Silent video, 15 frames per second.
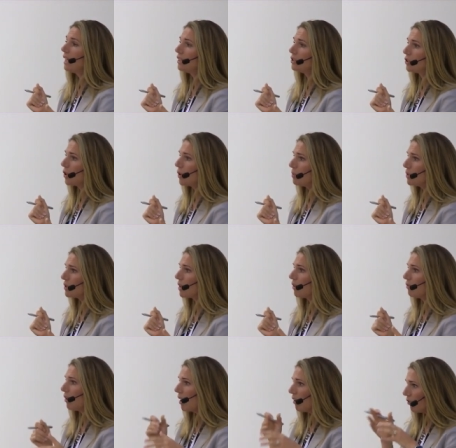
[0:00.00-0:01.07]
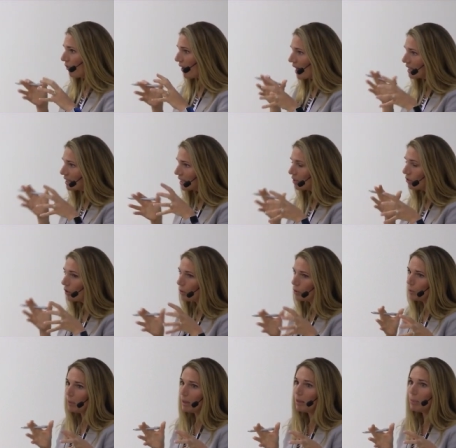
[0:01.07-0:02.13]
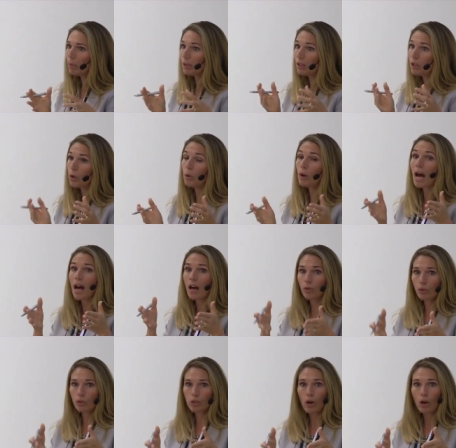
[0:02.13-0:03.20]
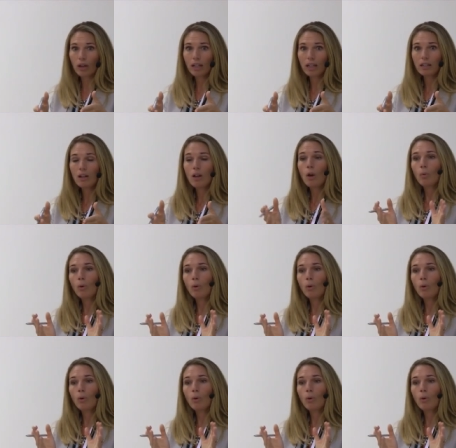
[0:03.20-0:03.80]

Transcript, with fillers: in terms of finding those people and knowing how to target.